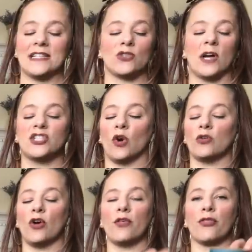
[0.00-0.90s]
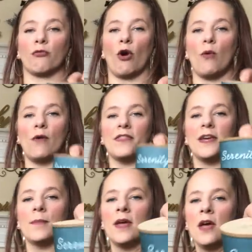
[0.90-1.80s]
So I don't know the throw on
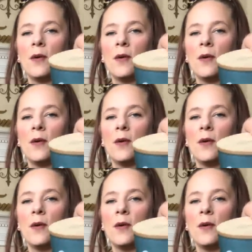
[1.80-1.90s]
them,